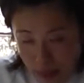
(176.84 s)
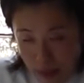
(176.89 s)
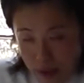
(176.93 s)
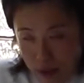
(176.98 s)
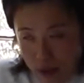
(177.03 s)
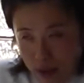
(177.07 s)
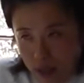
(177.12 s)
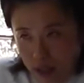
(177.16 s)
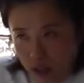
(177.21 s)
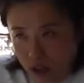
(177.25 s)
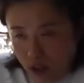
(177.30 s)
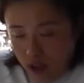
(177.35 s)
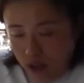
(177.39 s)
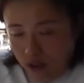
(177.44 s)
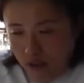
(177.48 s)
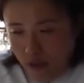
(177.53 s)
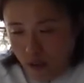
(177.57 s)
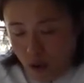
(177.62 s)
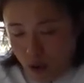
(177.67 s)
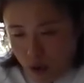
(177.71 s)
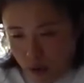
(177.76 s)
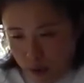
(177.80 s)
The
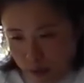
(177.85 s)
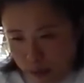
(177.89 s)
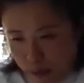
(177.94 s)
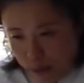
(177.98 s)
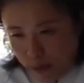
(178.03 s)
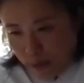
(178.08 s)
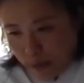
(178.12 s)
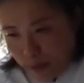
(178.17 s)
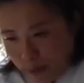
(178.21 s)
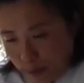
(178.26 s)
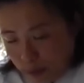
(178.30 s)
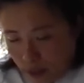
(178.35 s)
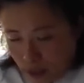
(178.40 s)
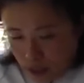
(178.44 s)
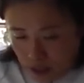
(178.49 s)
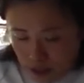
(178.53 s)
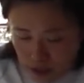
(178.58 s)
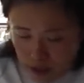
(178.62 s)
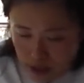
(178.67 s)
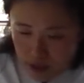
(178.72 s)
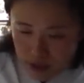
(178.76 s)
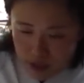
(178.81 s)
uniform
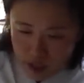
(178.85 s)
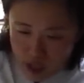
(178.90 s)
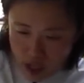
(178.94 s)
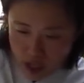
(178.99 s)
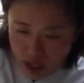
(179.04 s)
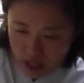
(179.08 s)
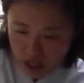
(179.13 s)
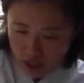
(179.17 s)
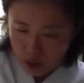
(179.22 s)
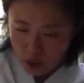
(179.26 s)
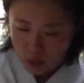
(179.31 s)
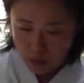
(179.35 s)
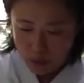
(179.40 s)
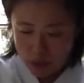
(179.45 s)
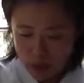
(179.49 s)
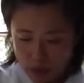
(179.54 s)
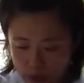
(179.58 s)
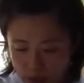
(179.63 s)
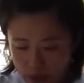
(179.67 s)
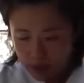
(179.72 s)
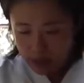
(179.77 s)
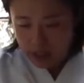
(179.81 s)
is designed to put
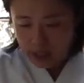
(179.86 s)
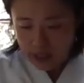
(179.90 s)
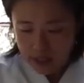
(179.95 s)
this